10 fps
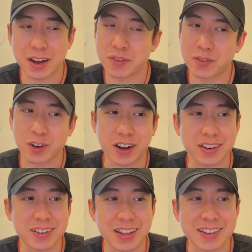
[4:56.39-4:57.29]
never gotten
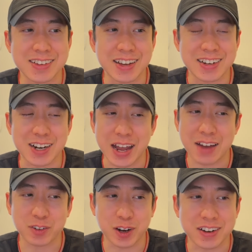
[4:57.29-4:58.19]
to that stage. I
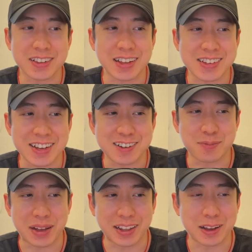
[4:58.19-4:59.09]
haven't gotten to that stage of
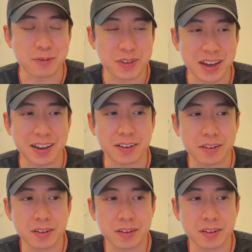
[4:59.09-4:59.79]
my life yet,